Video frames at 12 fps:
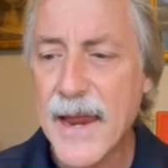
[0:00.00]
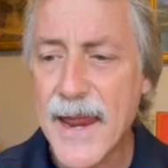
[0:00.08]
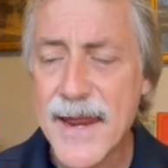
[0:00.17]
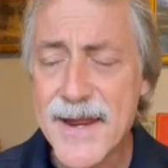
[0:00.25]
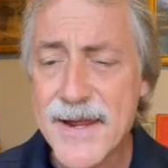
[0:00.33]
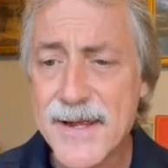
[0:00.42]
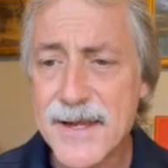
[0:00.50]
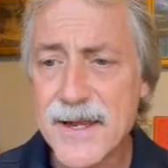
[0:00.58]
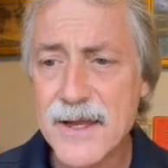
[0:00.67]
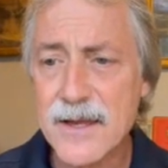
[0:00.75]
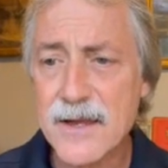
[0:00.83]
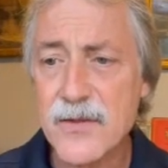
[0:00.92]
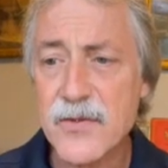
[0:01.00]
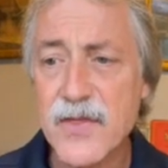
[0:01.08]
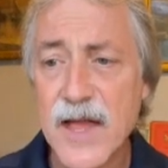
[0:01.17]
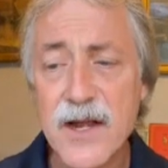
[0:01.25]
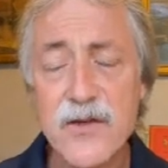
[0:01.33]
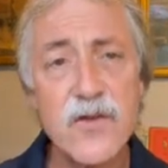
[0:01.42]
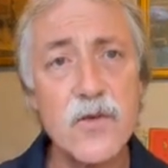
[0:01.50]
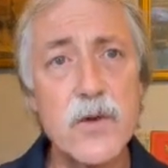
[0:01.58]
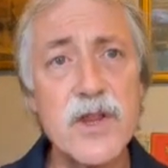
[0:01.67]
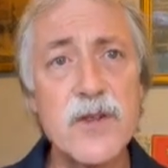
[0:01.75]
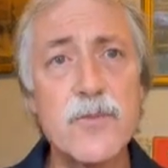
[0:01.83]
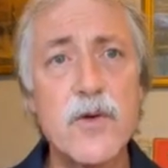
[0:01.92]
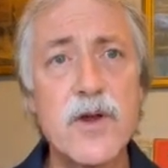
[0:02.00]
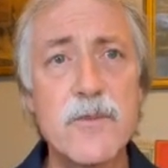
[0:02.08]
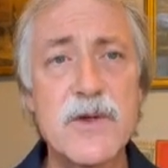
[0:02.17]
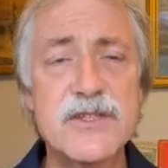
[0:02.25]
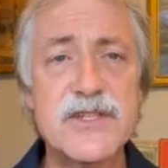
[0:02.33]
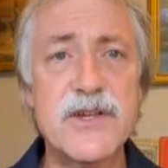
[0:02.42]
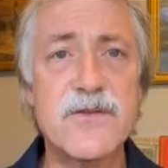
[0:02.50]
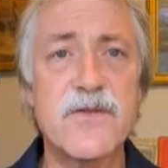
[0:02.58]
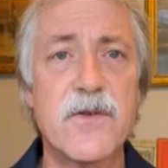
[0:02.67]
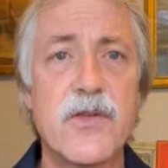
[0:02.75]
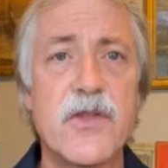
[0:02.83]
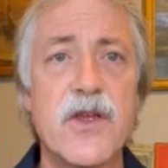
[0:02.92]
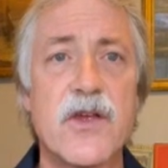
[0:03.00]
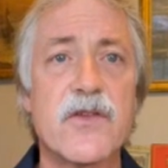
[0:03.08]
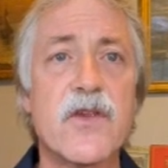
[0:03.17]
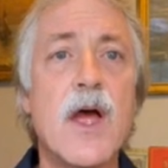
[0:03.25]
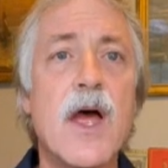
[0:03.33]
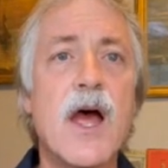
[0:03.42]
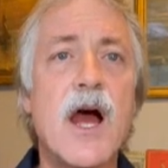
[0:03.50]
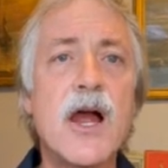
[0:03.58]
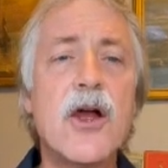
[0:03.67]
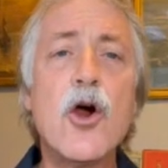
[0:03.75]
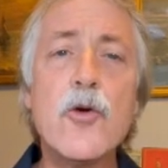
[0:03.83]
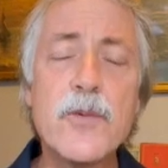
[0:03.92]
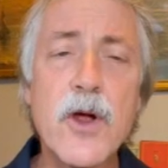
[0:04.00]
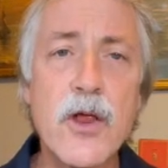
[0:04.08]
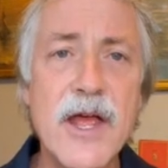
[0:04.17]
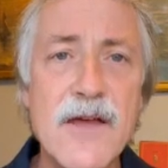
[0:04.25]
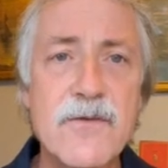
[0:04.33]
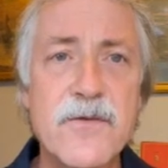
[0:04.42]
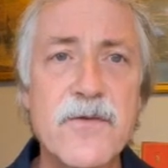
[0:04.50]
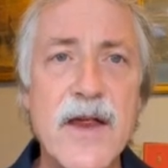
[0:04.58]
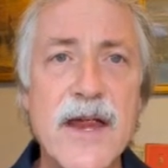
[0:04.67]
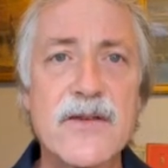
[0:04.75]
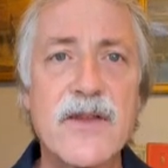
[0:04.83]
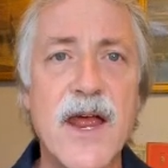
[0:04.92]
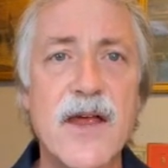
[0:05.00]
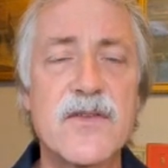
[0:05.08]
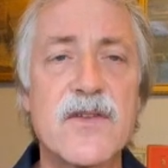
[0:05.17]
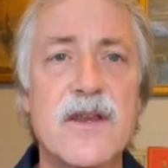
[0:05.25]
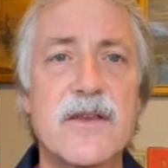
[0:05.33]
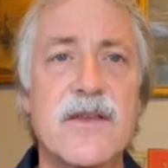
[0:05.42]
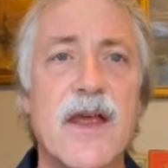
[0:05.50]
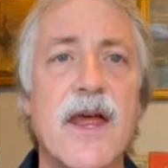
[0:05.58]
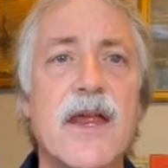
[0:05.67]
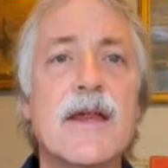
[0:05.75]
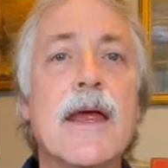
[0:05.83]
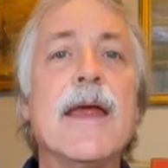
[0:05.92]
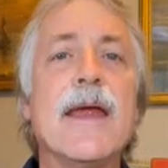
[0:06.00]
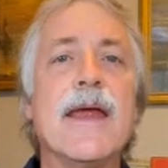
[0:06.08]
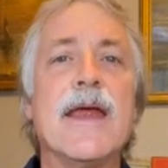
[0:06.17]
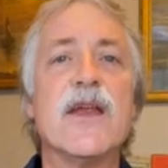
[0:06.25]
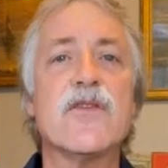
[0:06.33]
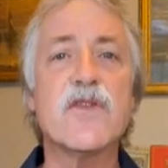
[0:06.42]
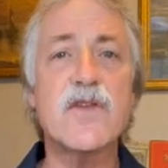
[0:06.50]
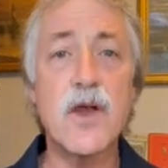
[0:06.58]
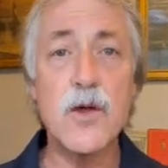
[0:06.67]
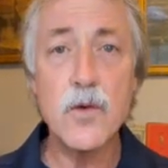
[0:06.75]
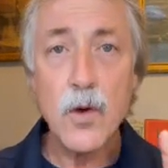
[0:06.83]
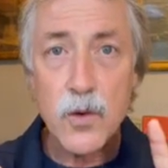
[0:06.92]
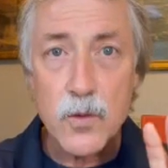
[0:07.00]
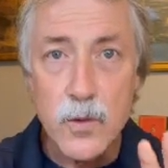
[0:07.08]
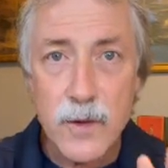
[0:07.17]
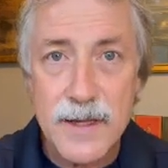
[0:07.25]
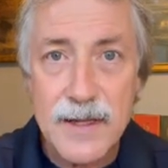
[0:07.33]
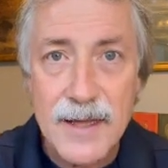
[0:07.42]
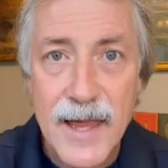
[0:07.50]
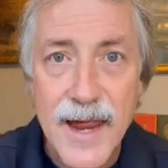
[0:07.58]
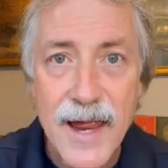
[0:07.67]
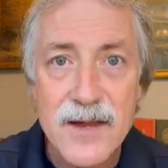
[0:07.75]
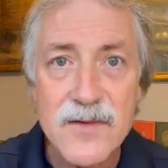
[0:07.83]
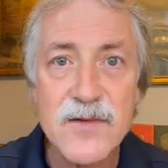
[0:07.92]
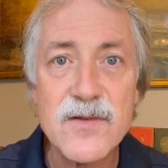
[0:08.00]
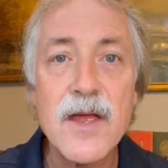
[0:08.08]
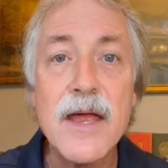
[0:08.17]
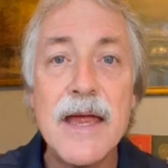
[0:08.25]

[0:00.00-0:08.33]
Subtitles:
And that is really pretty much it for this. I hope y'all have a fantastic day. And so relax,